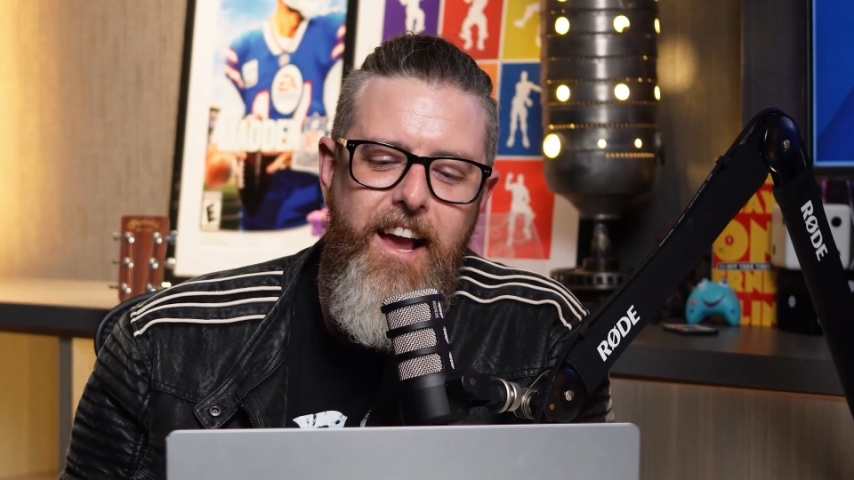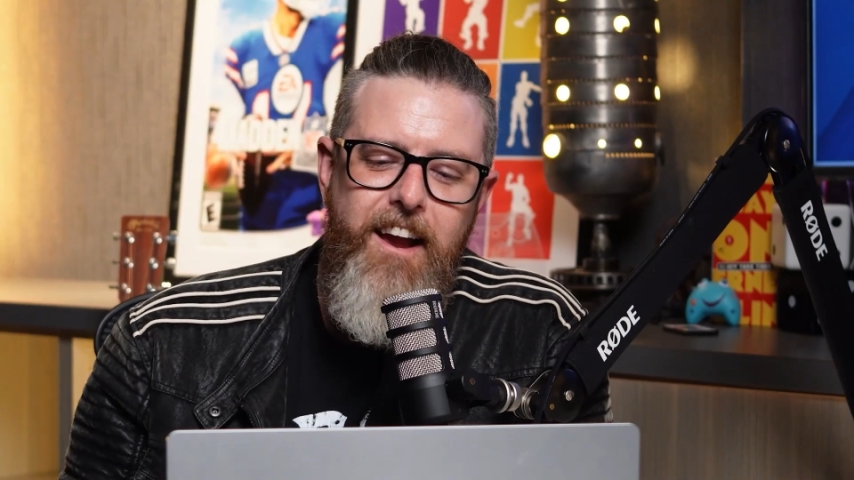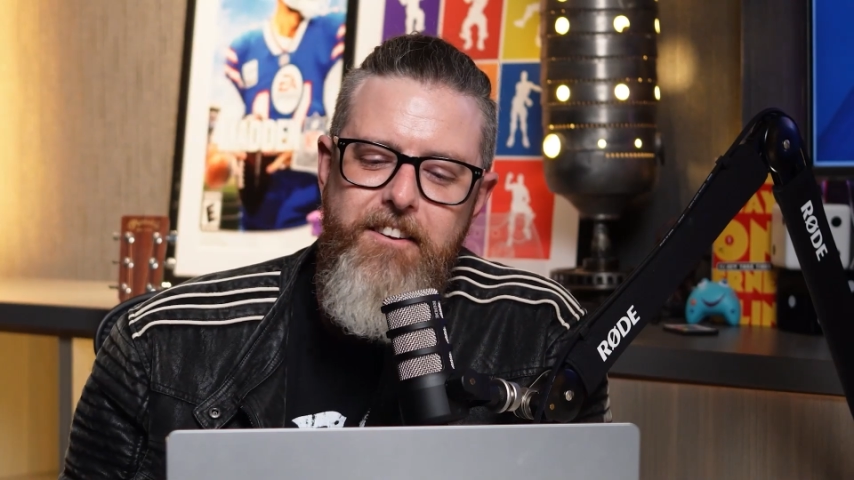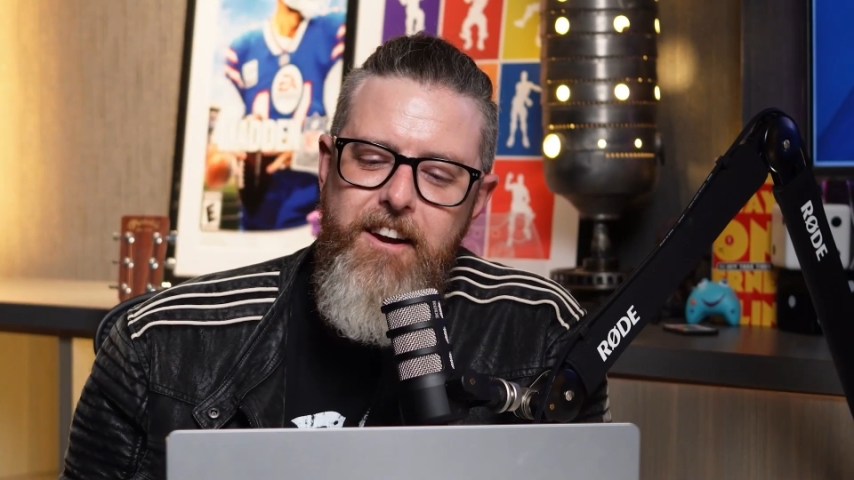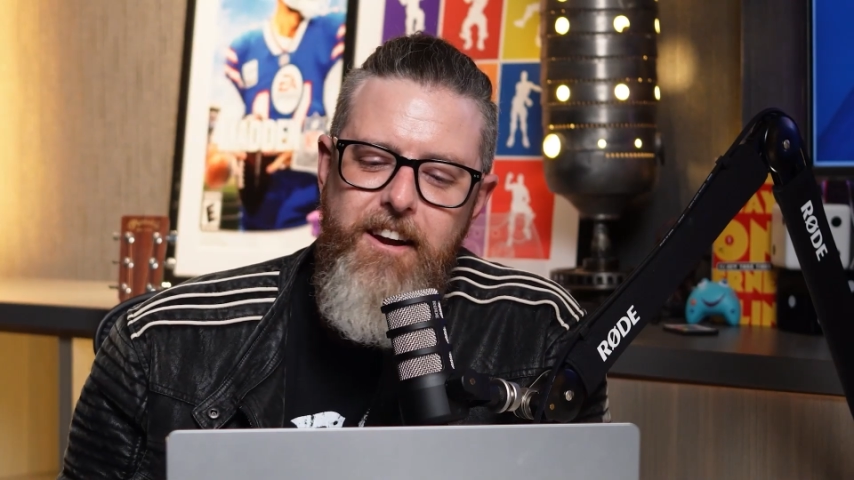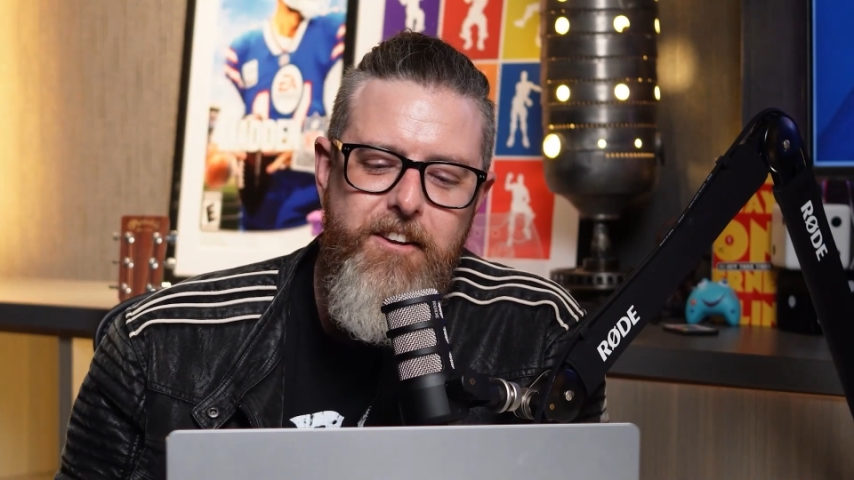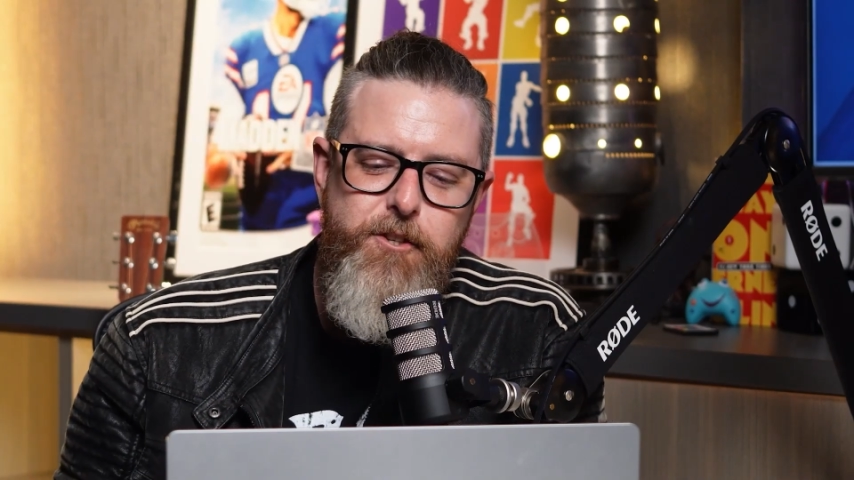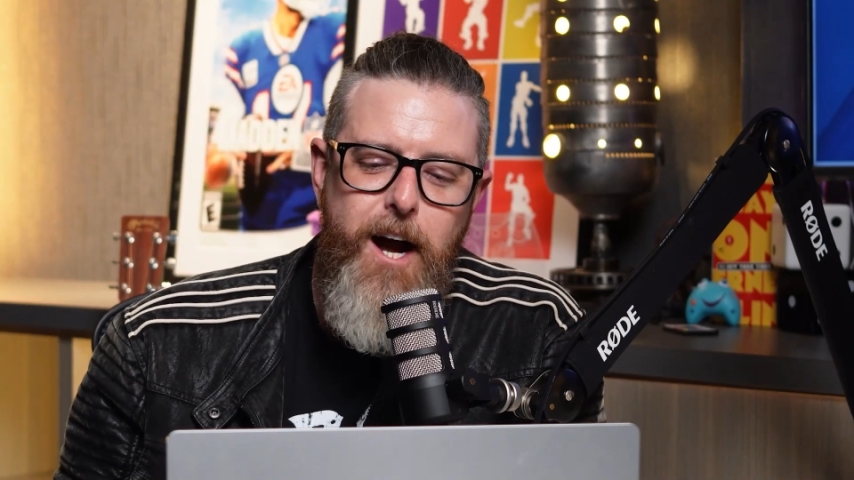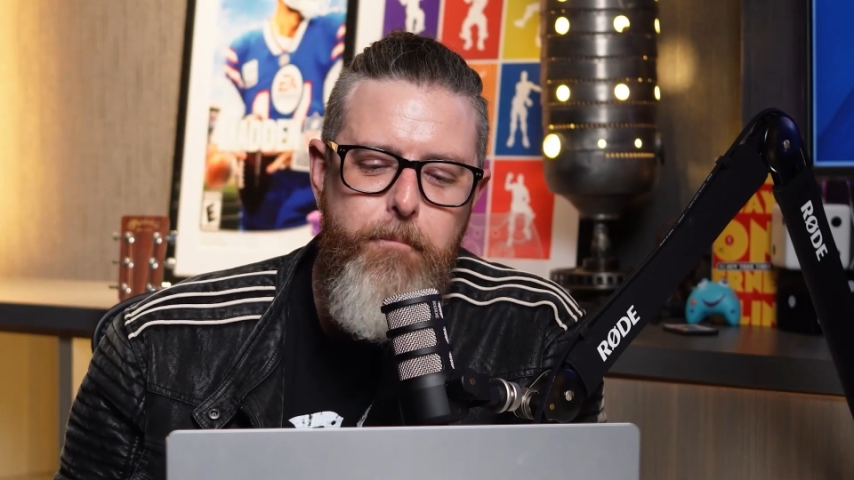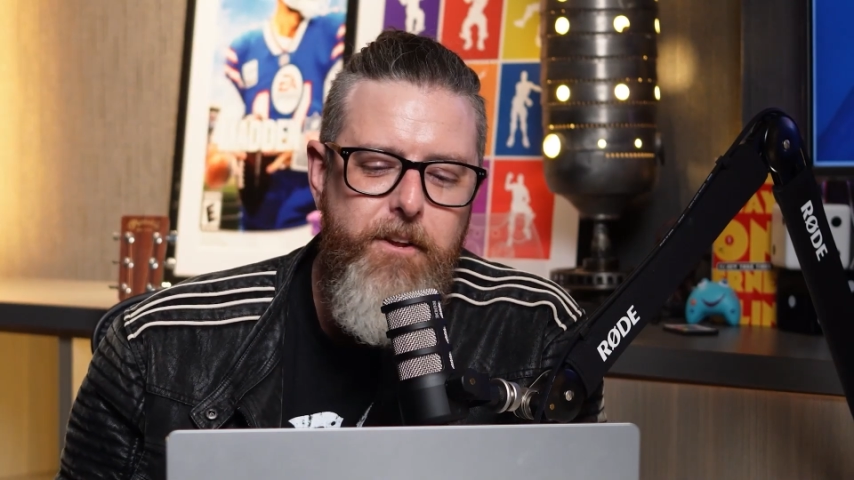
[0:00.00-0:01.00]
and
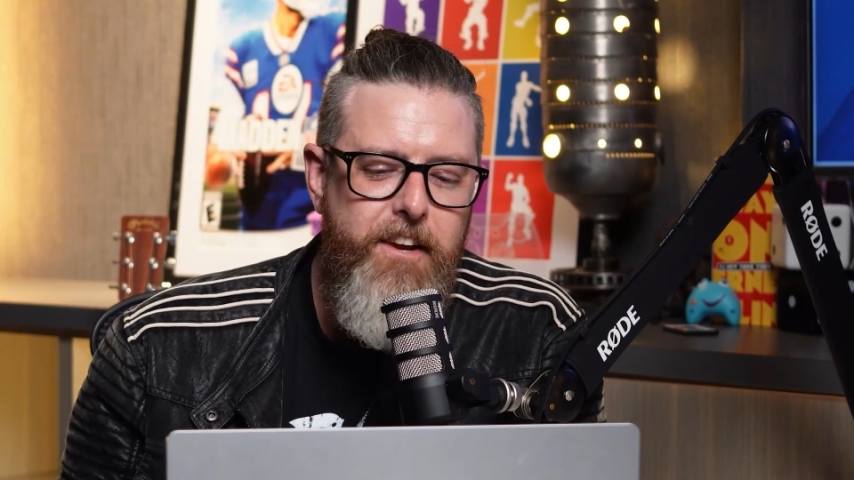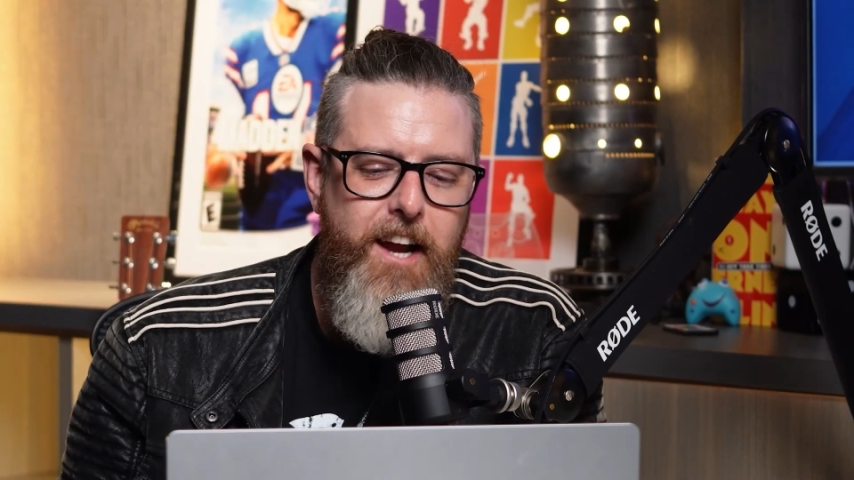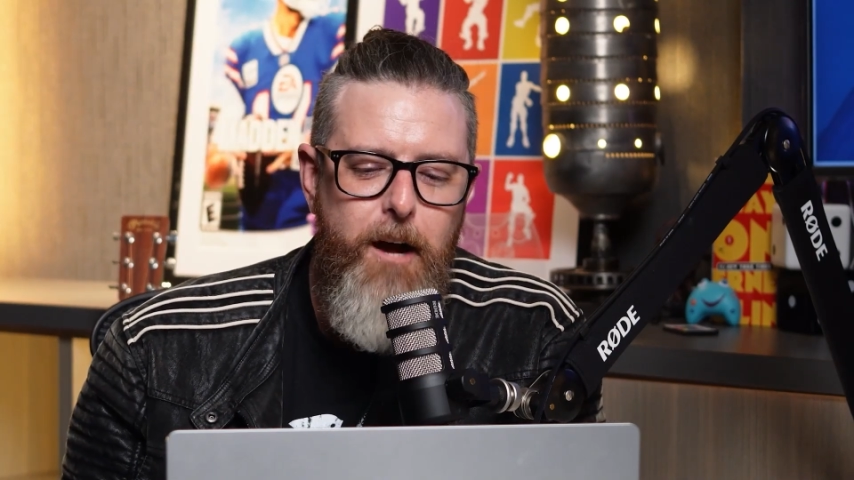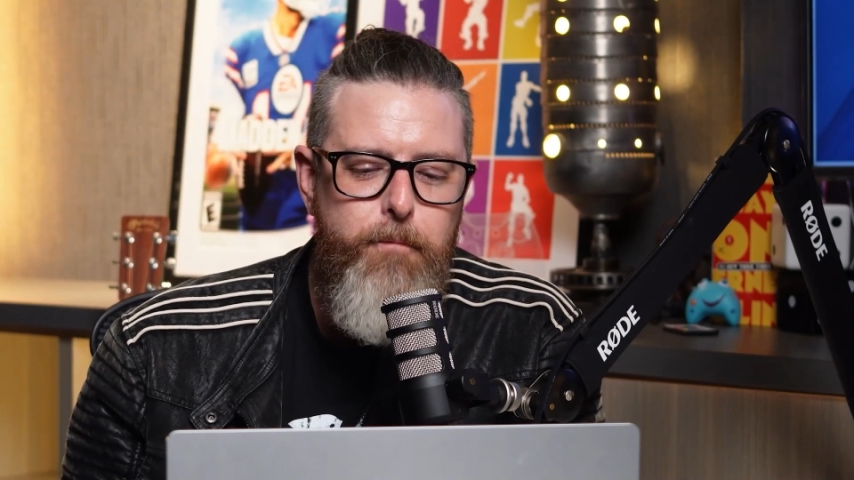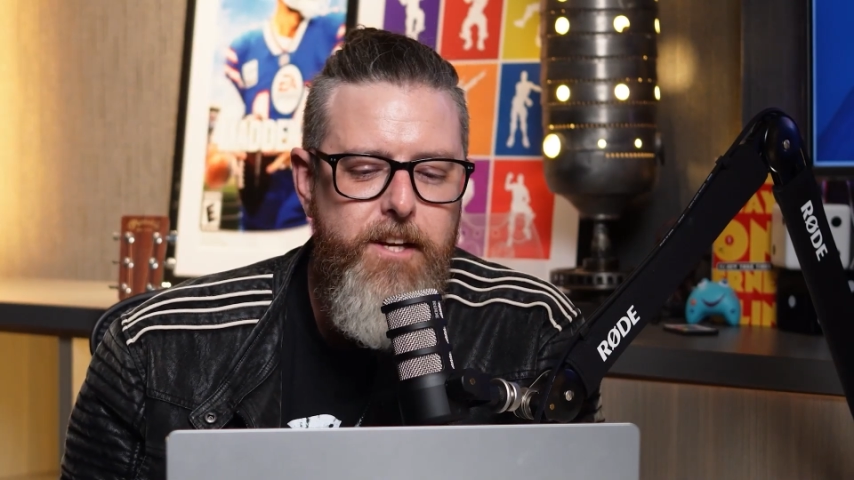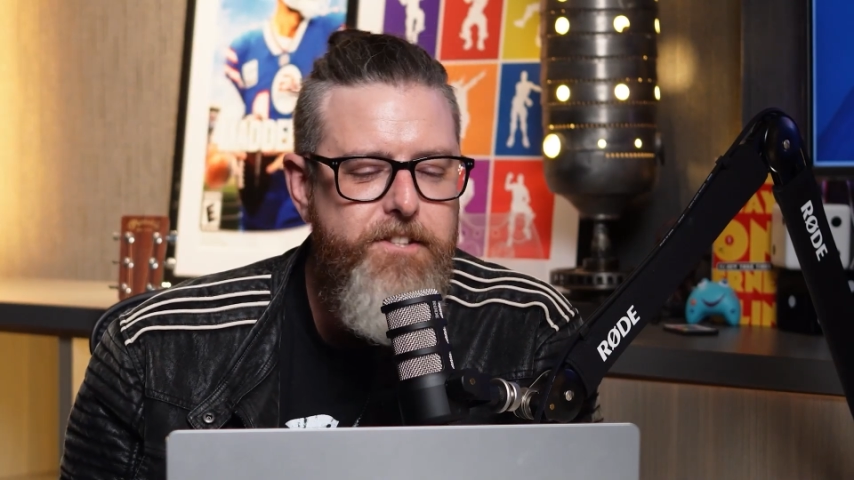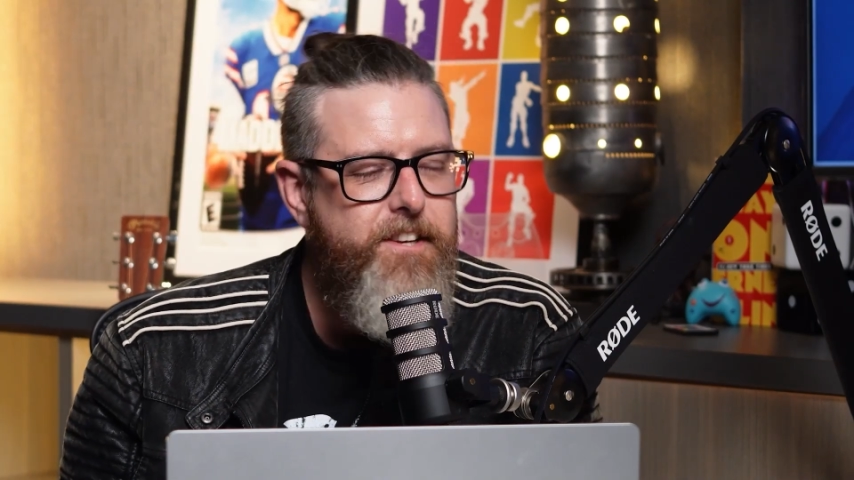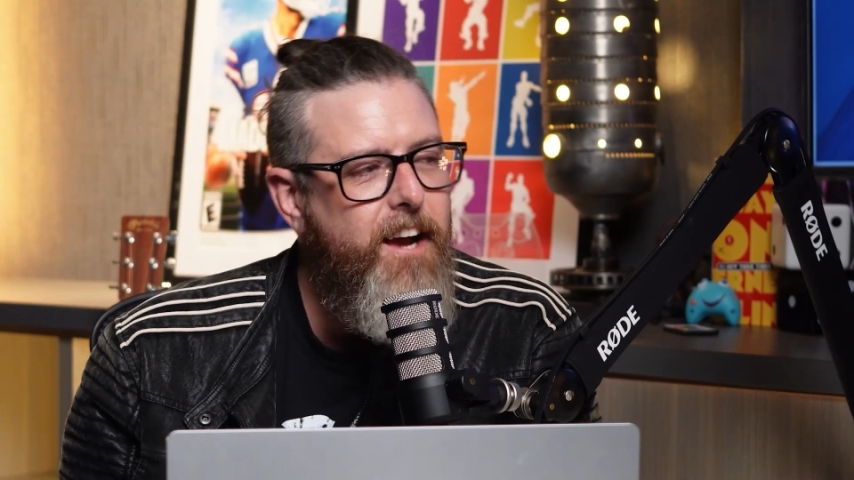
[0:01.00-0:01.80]
drop in the comments